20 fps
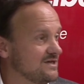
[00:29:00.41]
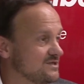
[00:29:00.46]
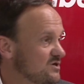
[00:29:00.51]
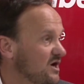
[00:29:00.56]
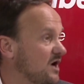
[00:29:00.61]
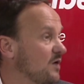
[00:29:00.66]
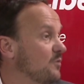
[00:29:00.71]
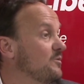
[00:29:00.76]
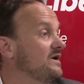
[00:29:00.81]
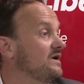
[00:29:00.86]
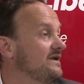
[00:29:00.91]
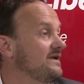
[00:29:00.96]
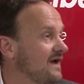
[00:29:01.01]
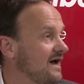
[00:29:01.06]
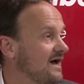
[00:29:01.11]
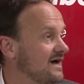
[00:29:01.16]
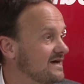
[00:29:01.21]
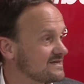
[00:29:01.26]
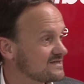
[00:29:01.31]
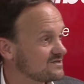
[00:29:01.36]
I will
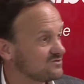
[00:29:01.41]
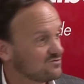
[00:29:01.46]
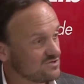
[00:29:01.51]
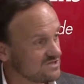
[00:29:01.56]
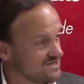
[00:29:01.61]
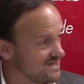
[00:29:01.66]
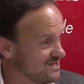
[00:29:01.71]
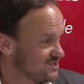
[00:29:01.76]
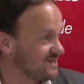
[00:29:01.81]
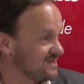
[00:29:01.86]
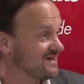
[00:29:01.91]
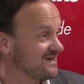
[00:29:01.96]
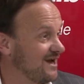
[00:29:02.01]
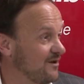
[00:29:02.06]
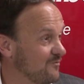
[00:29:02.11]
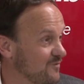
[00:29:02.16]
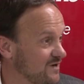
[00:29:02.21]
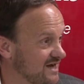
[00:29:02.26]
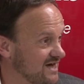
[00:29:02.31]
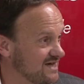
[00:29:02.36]
ask to Sascha, I
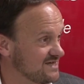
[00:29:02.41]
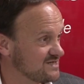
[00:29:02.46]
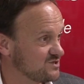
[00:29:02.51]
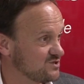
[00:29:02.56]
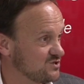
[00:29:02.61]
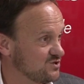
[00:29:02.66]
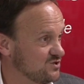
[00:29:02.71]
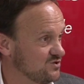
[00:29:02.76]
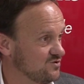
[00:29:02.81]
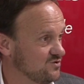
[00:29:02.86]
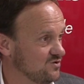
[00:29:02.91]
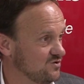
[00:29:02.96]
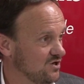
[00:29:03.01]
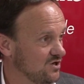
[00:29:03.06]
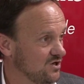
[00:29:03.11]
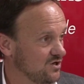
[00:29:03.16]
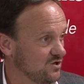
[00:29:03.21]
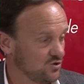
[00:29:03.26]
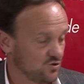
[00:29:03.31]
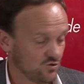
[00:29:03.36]
will ask to you
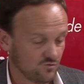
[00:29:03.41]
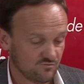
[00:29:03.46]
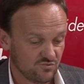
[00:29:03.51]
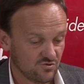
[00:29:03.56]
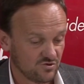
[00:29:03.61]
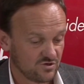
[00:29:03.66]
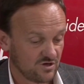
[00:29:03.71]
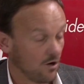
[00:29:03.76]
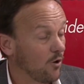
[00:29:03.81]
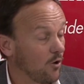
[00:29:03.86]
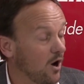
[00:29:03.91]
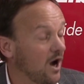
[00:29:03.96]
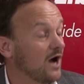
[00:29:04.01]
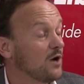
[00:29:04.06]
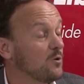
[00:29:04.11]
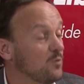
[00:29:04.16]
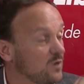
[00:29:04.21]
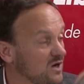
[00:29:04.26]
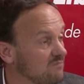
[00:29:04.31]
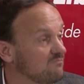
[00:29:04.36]
to book, or I
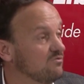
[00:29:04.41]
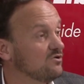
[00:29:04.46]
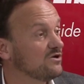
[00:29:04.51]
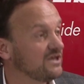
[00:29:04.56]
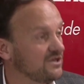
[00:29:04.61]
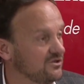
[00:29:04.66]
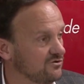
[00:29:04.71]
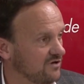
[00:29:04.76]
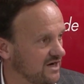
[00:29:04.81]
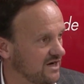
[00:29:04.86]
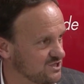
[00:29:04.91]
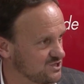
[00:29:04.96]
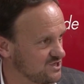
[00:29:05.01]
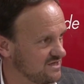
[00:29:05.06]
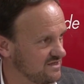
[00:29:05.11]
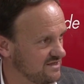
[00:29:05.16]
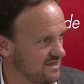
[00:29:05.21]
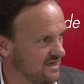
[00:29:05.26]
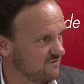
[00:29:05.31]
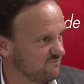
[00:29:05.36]
will book in your
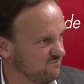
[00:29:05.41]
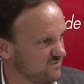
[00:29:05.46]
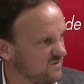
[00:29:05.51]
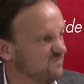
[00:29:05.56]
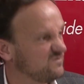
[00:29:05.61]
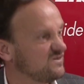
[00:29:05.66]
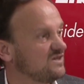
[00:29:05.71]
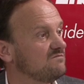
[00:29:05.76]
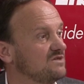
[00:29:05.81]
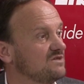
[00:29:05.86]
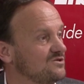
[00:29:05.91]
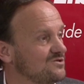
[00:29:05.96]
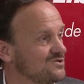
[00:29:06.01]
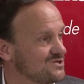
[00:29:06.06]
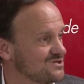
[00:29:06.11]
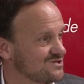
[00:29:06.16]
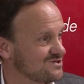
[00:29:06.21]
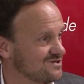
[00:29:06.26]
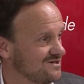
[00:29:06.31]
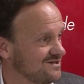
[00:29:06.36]
agenda 15
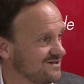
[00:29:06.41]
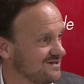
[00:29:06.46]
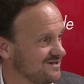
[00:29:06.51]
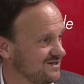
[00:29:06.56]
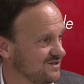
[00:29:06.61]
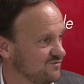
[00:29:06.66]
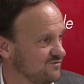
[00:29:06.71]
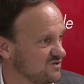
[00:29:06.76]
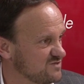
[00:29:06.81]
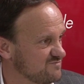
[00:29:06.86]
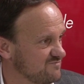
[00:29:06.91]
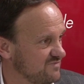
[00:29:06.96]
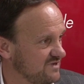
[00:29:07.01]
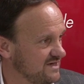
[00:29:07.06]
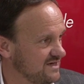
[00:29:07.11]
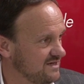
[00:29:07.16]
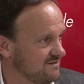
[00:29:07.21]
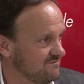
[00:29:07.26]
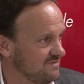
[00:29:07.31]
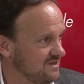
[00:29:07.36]
minutes to
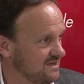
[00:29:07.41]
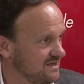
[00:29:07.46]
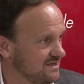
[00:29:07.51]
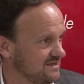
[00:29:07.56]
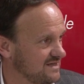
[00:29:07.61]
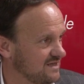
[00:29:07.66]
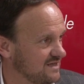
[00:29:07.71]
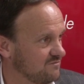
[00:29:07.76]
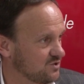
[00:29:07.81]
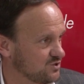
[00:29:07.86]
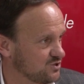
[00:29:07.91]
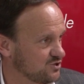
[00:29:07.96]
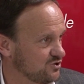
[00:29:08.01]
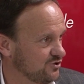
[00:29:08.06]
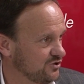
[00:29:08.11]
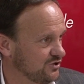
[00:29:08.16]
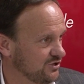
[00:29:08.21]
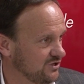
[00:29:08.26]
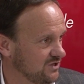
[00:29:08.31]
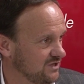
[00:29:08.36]
explain me that
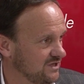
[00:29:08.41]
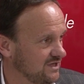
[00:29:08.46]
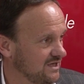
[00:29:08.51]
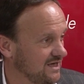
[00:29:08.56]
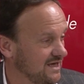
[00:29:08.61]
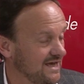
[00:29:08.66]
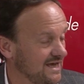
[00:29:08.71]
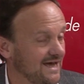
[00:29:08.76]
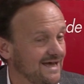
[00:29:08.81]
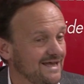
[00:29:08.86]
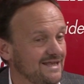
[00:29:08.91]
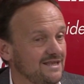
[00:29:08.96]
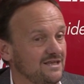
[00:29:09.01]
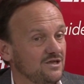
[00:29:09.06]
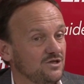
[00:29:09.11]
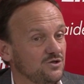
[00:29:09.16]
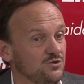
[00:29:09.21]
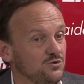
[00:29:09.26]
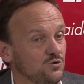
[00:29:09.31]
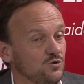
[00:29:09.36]
material, and
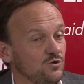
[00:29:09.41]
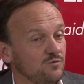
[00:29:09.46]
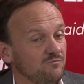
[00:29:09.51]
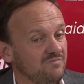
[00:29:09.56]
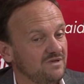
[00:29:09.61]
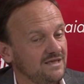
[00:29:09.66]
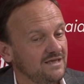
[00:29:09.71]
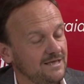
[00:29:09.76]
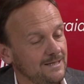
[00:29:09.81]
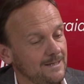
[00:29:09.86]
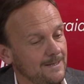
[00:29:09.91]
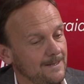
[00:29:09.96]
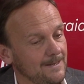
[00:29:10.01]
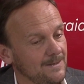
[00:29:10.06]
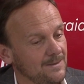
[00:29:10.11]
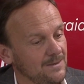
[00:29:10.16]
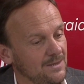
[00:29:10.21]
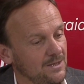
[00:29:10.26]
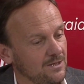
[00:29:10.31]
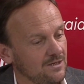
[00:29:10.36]
you'll be
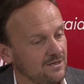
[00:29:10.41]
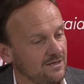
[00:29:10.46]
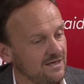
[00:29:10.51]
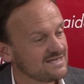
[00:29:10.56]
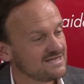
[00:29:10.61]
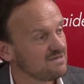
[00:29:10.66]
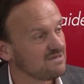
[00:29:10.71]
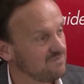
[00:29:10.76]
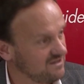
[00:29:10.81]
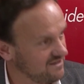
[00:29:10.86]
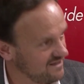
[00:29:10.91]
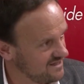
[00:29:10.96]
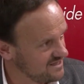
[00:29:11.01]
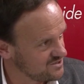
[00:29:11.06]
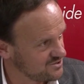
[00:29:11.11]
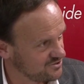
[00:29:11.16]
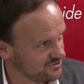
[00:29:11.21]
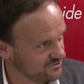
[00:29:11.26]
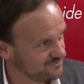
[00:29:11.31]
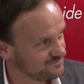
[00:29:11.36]
the
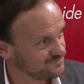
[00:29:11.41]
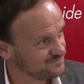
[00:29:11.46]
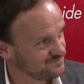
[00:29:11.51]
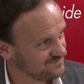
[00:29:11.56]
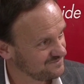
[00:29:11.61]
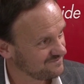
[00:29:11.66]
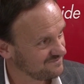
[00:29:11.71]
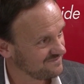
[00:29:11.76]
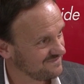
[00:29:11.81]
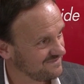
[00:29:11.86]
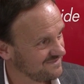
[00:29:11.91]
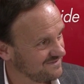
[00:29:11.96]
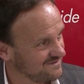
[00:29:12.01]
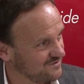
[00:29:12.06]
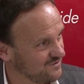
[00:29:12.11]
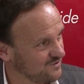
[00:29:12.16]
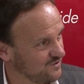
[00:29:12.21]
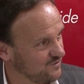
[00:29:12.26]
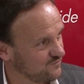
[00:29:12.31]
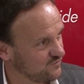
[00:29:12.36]
examinator
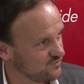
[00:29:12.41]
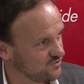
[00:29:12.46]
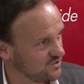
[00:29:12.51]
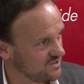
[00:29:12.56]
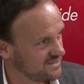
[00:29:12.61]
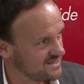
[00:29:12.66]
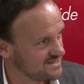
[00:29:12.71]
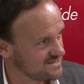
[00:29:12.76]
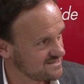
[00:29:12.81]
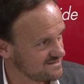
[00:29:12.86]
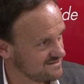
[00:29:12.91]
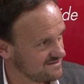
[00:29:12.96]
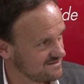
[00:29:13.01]
for the test.